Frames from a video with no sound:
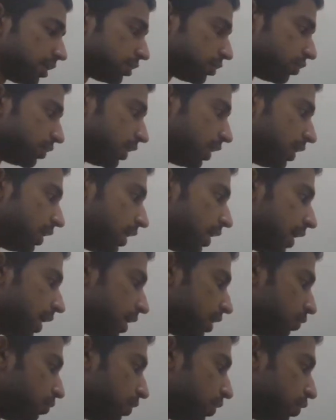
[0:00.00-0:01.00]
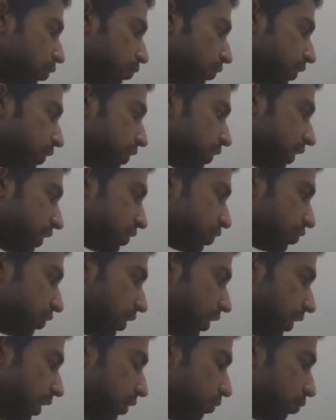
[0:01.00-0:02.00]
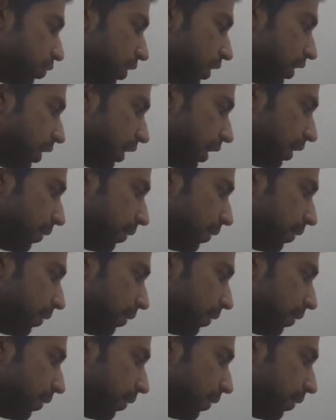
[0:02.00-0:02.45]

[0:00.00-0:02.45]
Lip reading: So then he had a one-on-one chance. The